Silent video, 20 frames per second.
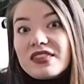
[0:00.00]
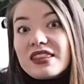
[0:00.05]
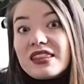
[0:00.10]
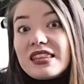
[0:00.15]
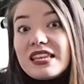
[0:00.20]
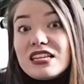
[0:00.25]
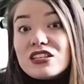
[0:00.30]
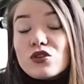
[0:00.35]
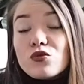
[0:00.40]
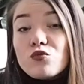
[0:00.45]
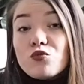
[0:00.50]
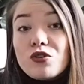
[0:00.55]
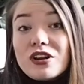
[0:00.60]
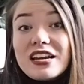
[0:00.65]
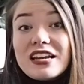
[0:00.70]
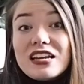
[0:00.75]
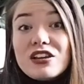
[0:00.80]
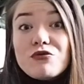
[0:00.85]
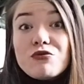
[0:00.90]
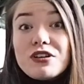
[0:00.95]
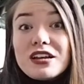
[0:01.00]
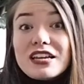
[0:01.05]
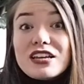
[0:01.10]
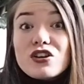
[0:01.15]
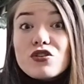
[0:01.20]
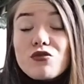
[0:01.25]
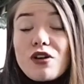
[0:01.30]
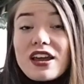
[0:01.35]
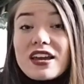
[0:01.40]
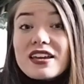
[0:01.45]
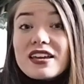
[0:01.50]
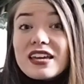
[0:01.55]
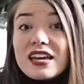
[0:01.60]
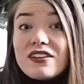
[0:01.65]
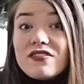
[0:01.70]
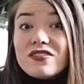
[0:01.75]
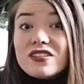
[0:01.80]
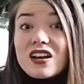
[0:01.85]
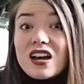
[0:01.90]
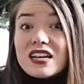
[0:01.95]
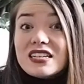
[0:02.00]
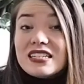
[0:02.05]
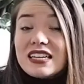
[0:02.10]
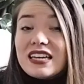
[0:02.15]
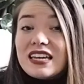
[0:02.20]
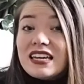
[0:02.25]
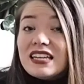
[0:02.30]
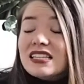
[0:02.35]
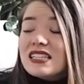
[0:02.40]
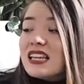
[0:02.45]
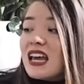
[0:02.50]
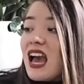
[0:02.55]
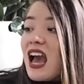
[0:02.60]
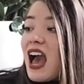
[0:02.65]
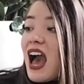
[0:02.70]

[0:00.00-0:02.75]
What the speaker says: these are really, really great gift ideas.